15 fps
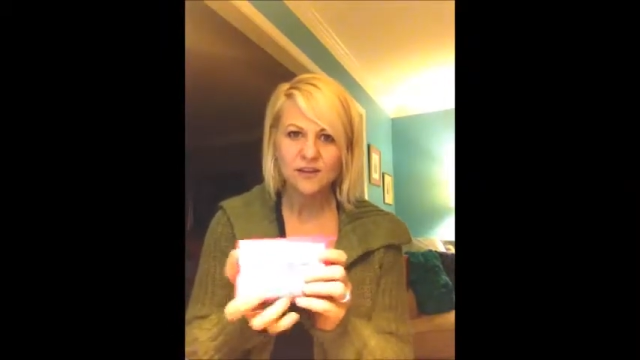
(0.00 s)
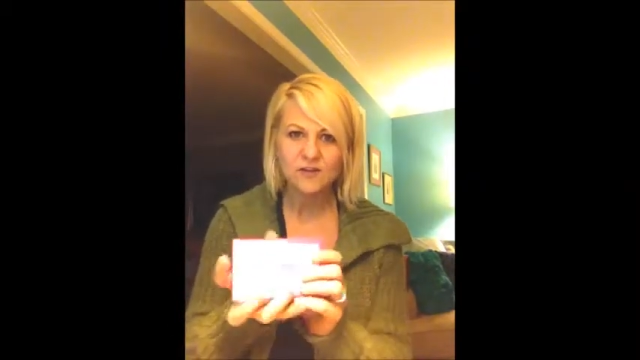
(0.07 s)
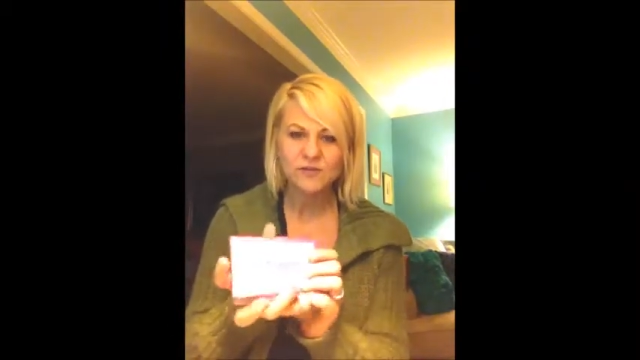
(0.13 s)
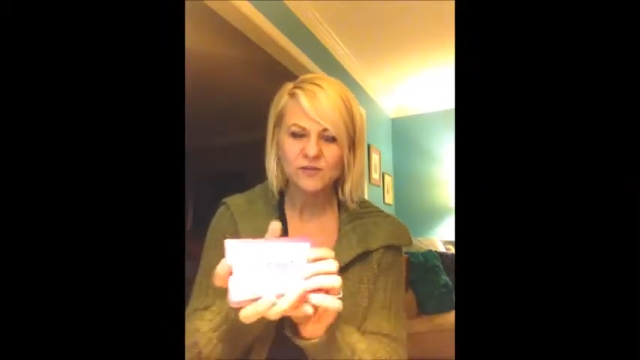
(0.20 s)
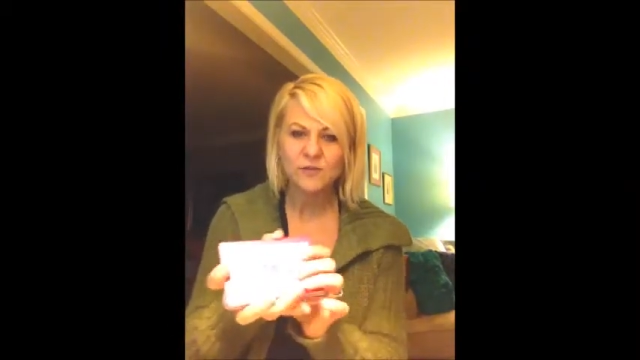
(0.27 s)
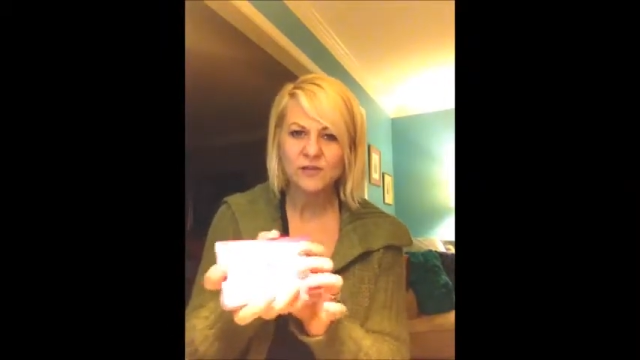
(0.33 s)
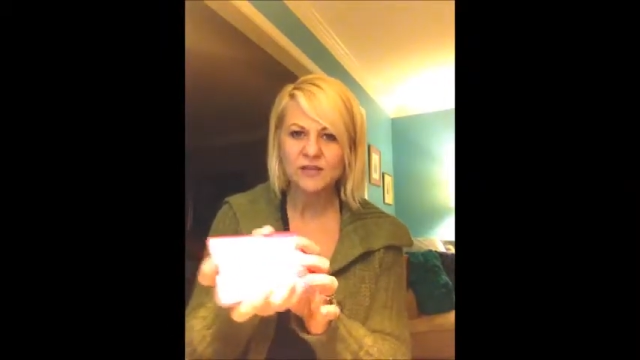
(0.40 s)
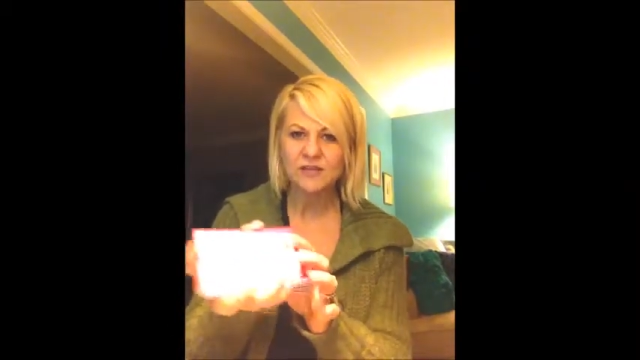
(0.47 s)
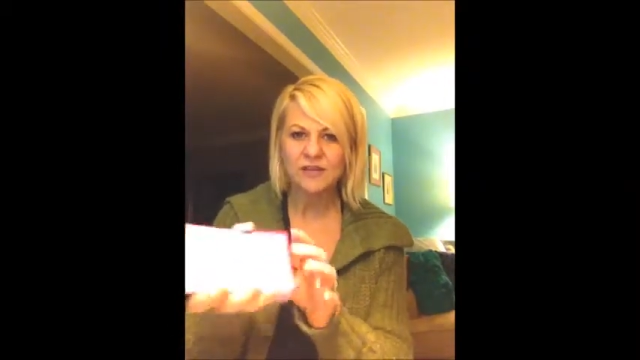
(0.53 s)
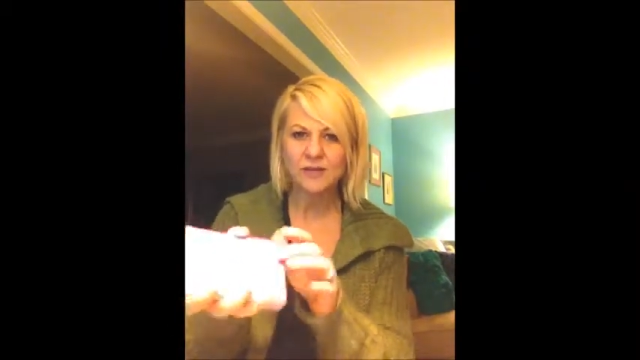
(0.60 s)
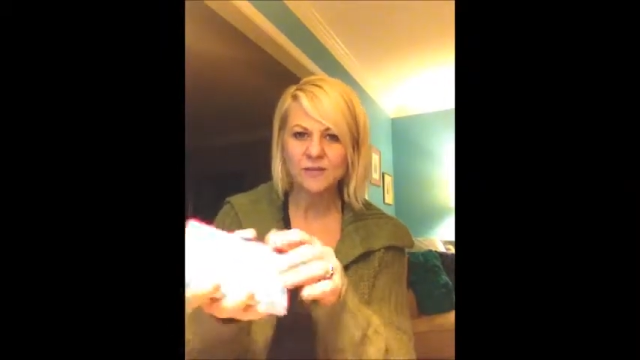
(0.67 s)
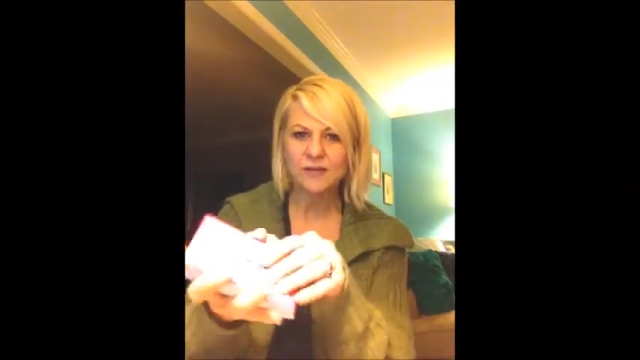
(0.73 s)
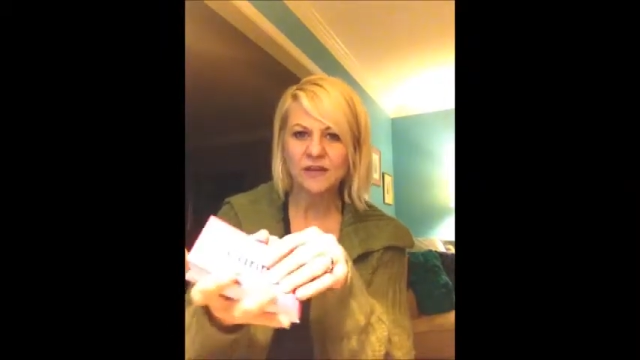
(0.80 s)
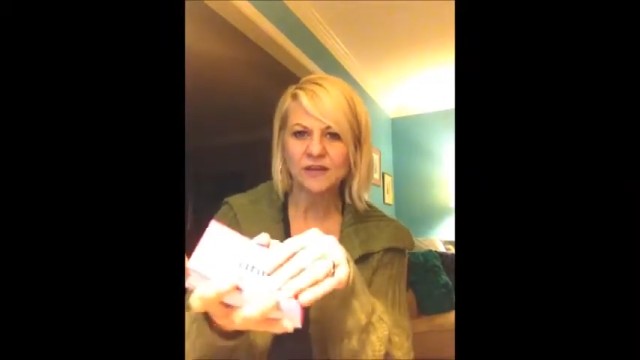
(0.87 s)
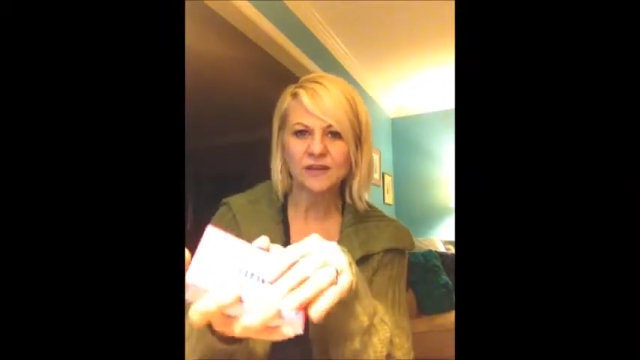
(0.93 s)
so we can
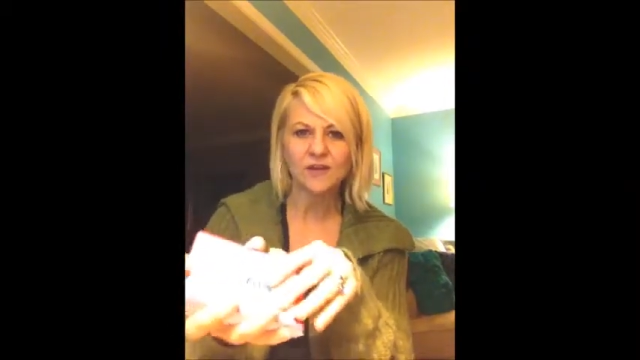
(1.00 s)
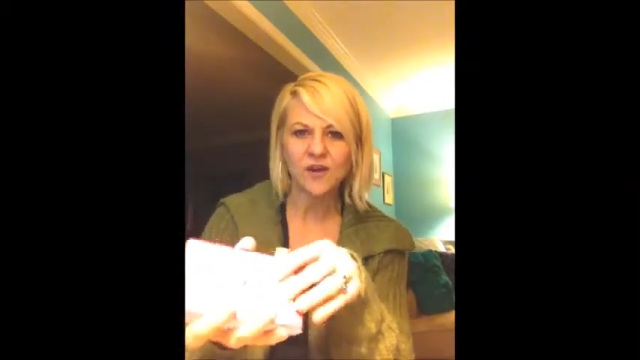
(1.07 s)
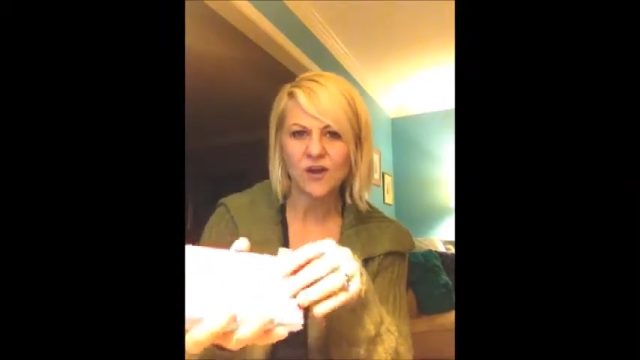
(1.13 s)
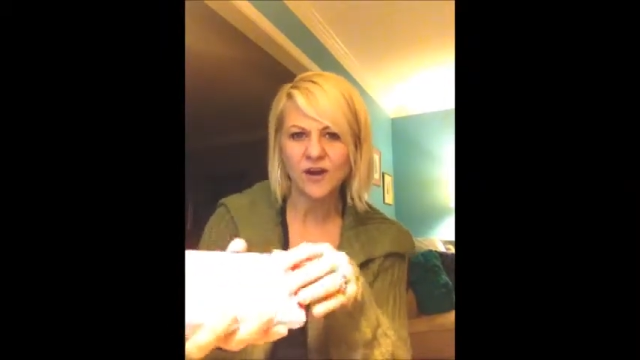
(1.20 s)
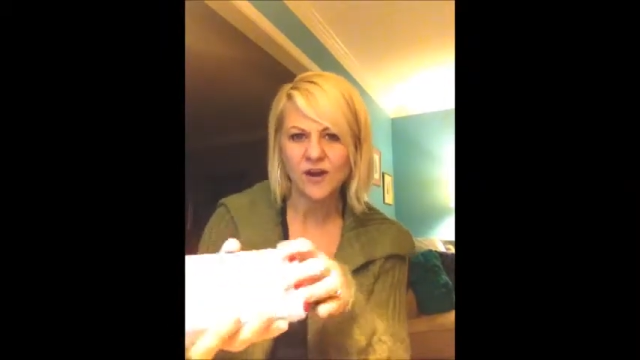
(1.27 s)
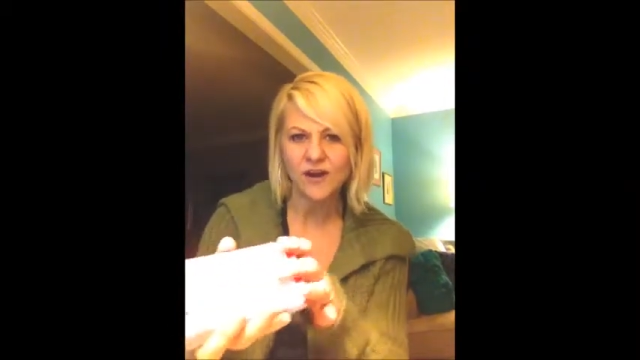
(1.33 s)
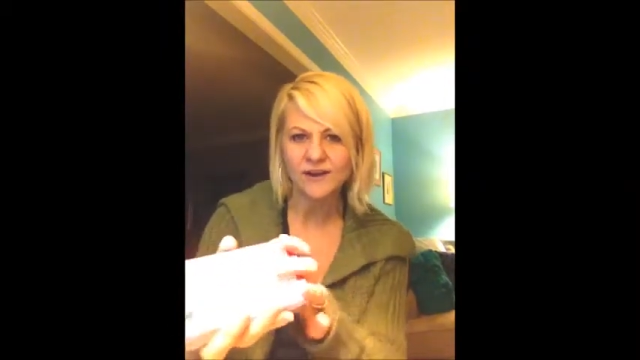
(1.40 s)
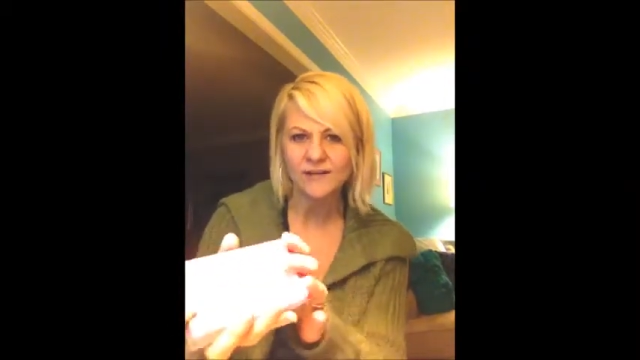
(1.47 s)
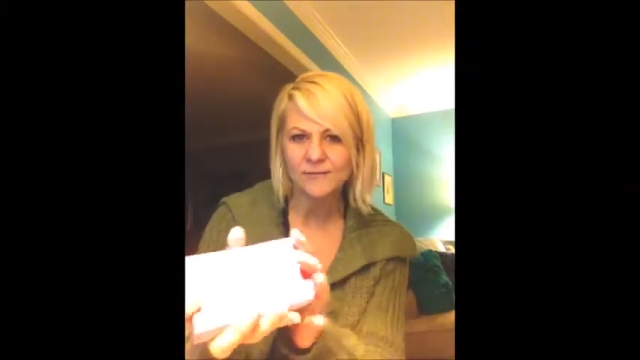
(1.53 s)
like pick a card.